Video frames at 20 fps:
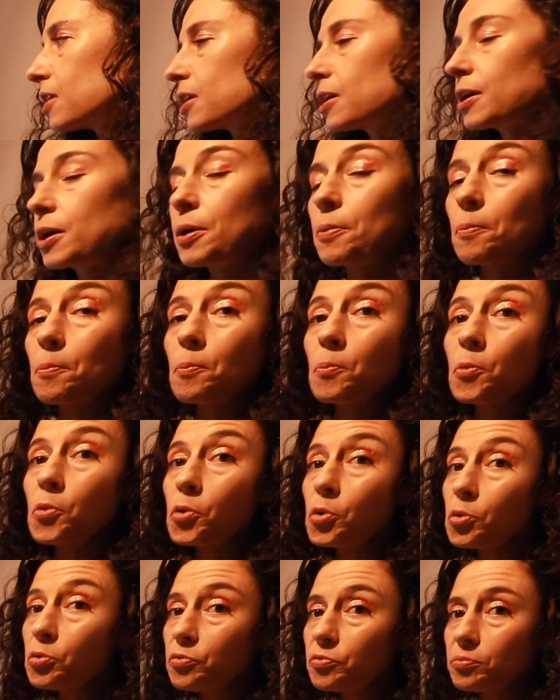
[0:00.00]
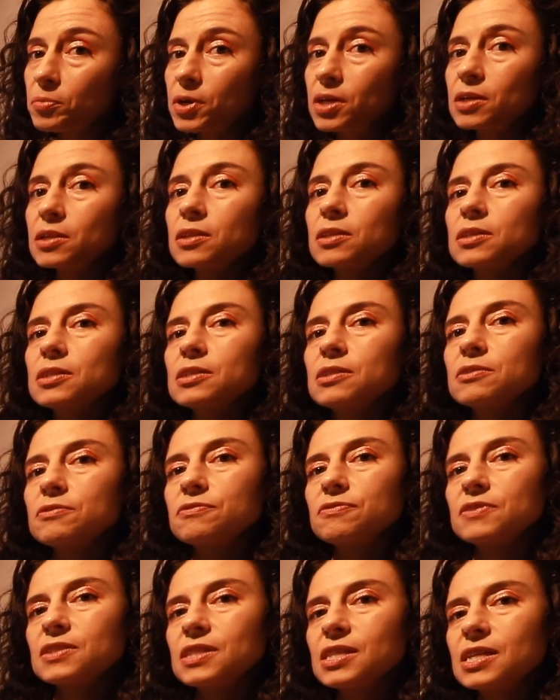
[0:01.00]
the movement
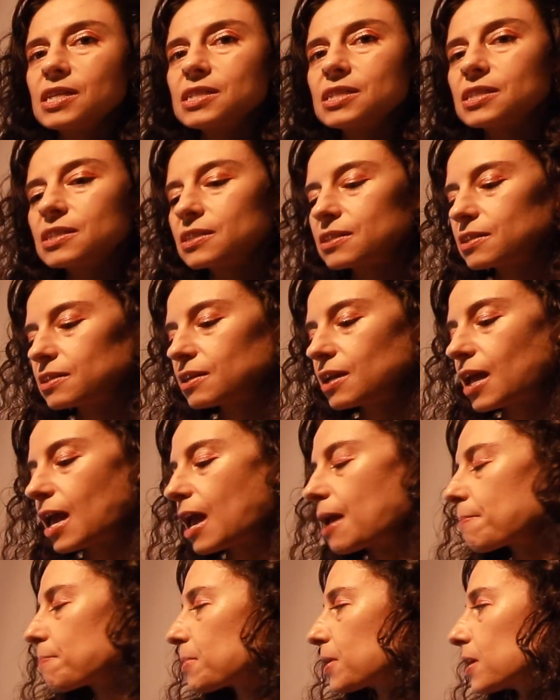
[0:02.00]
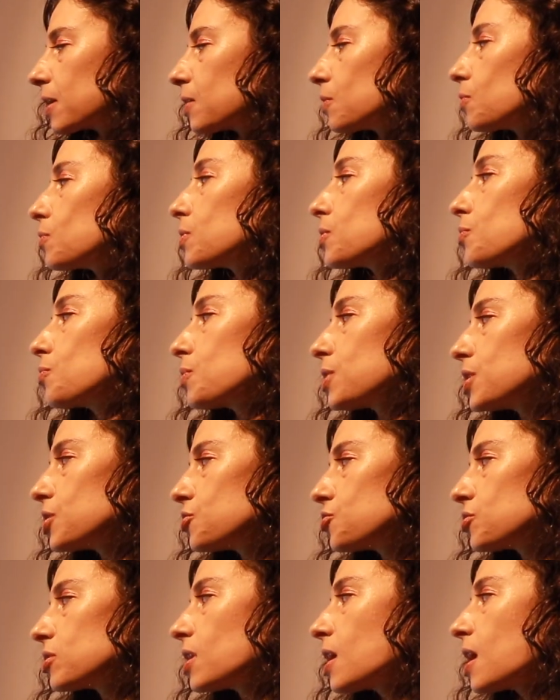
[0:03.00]
of this apical
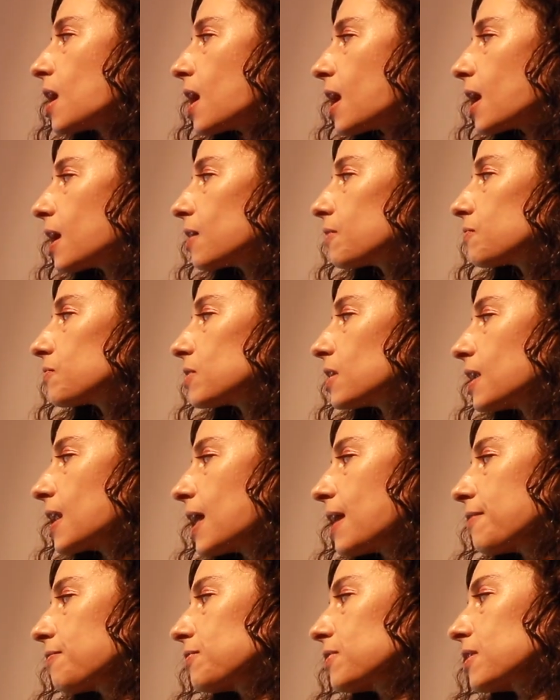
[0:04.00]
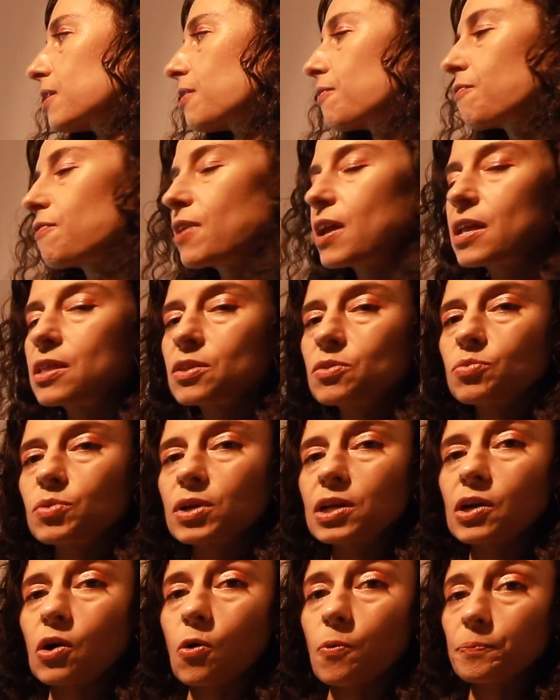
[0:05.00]
region of the left
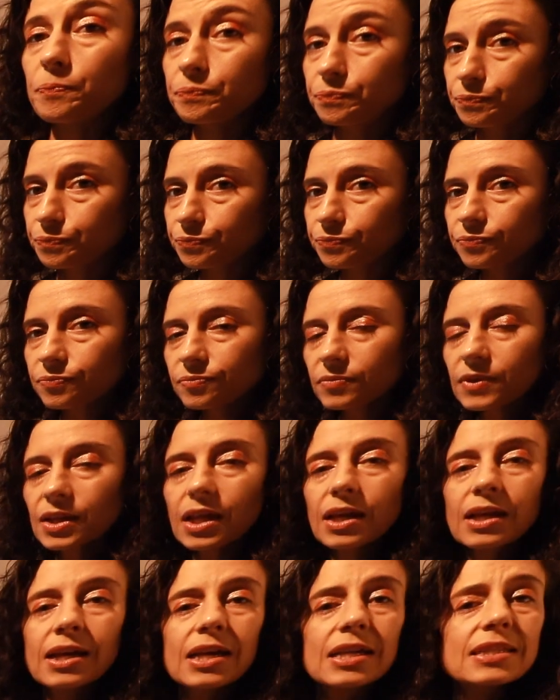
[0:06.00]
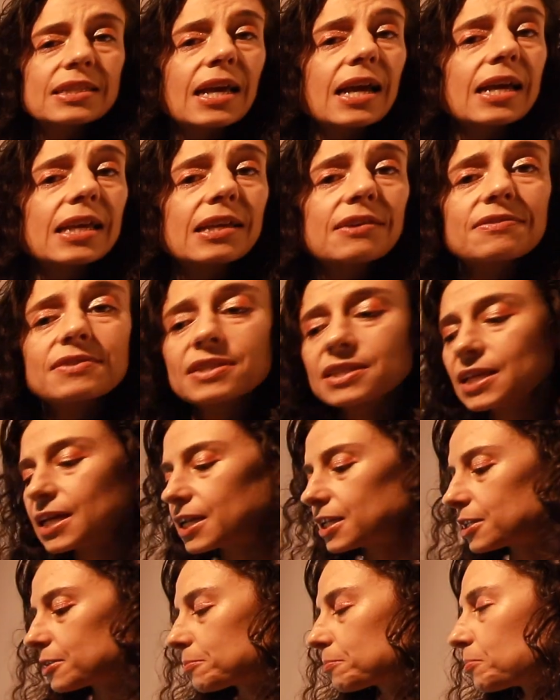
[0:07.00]
ventricle. As I have
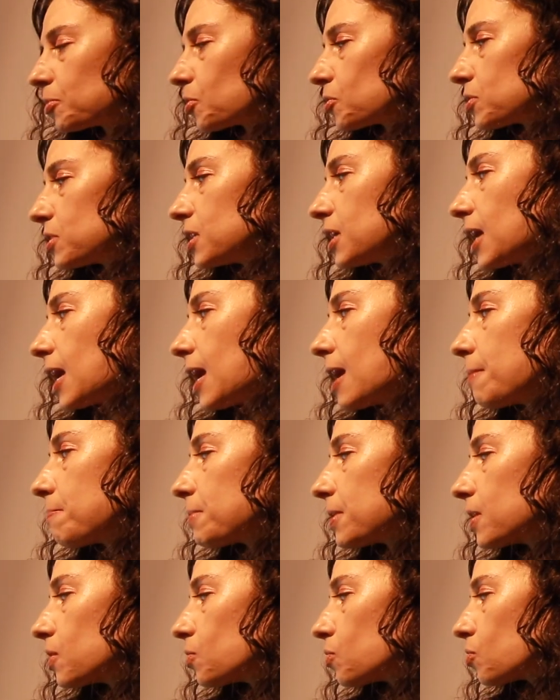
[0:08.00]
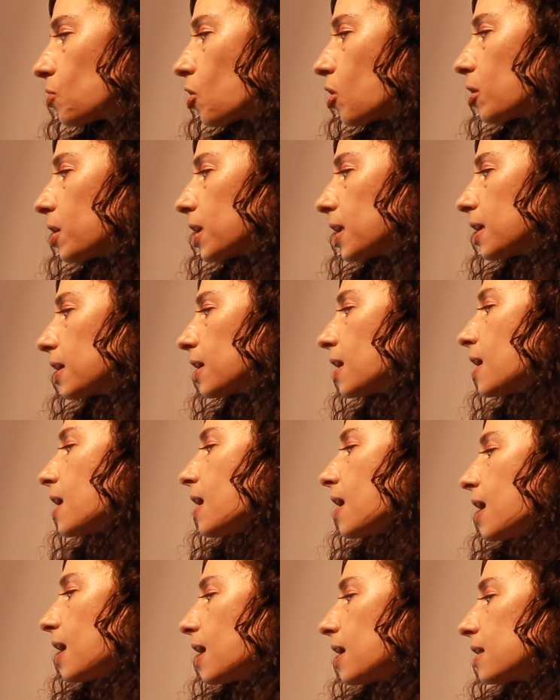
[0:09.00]
said, both the apical rocking
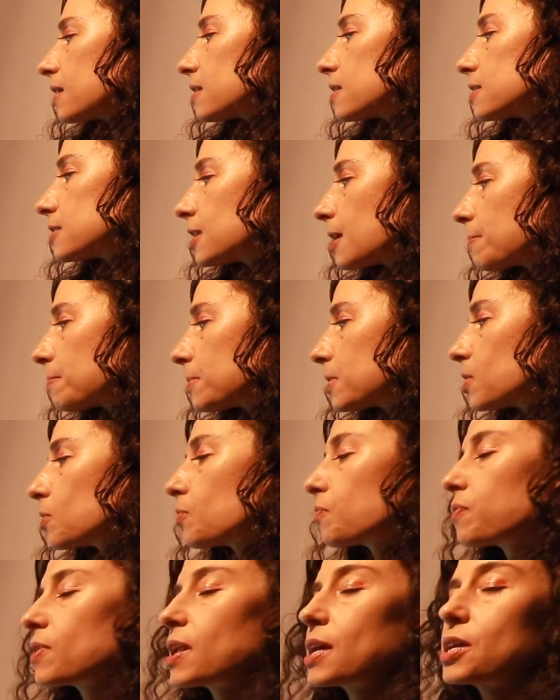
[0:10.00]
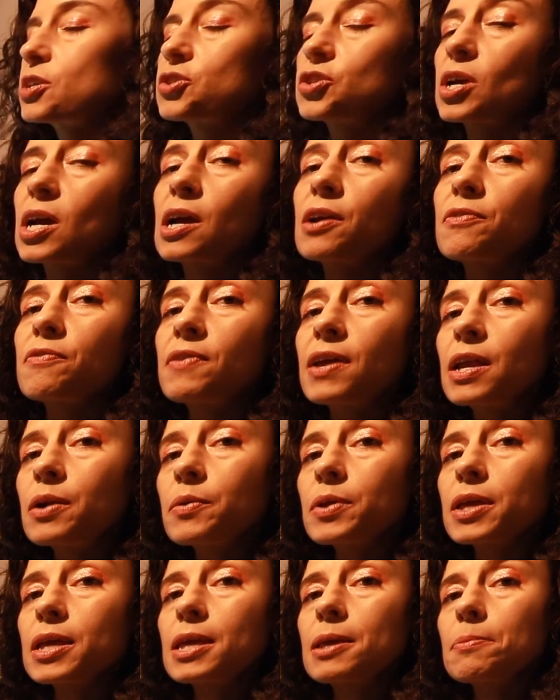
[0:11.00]
and the septal flash are
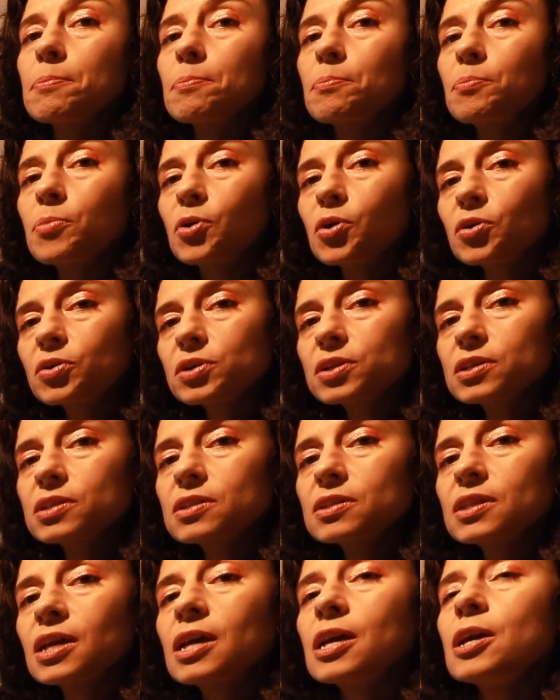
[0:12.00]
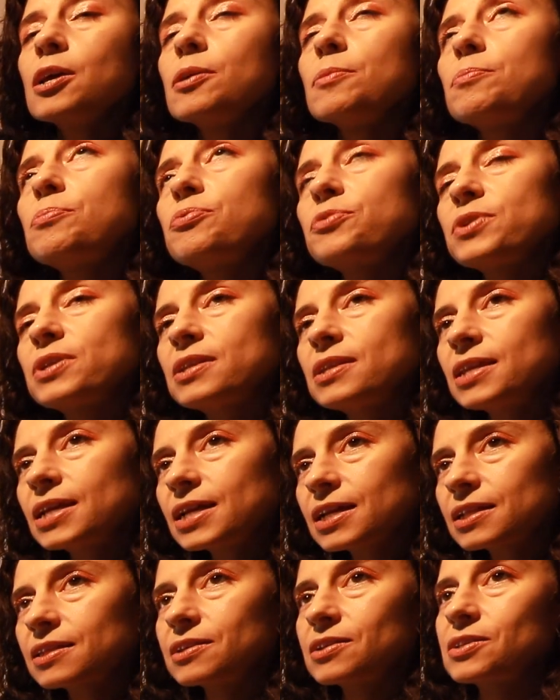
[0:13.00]
very important
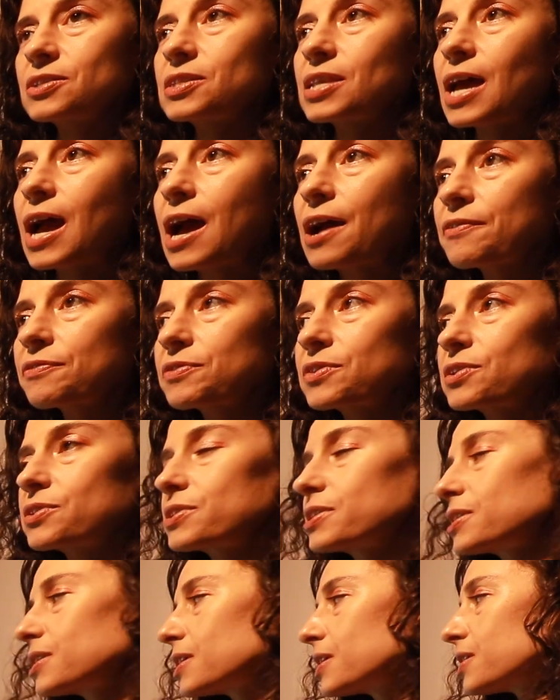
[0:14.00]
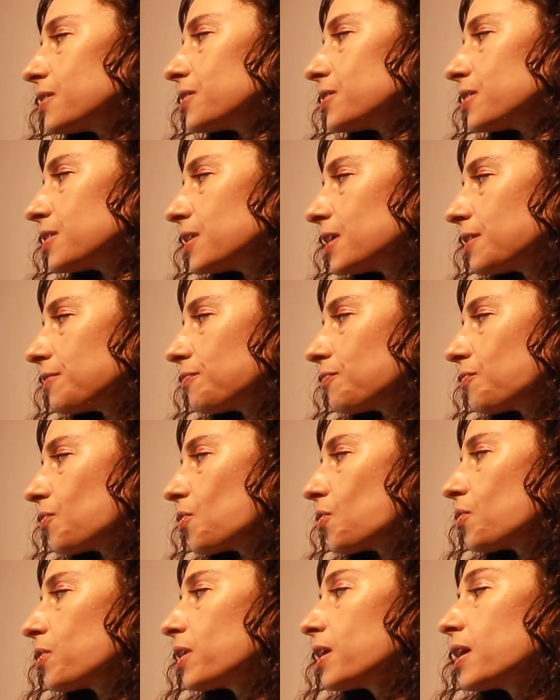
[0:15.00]
predictors after CRT
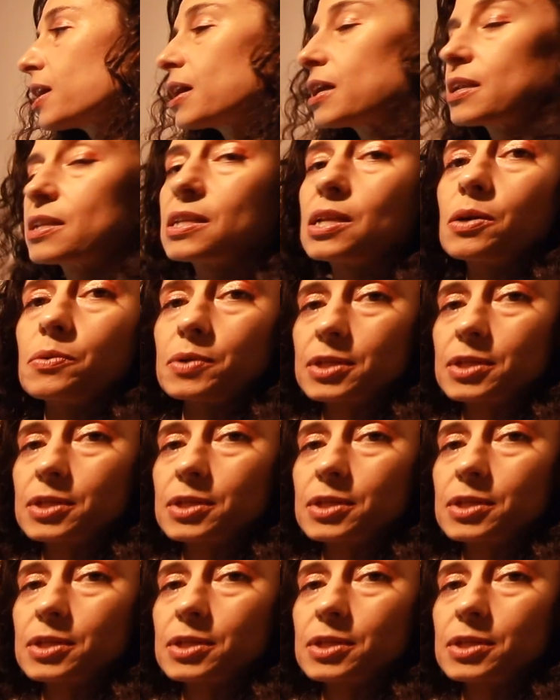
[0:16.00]
for the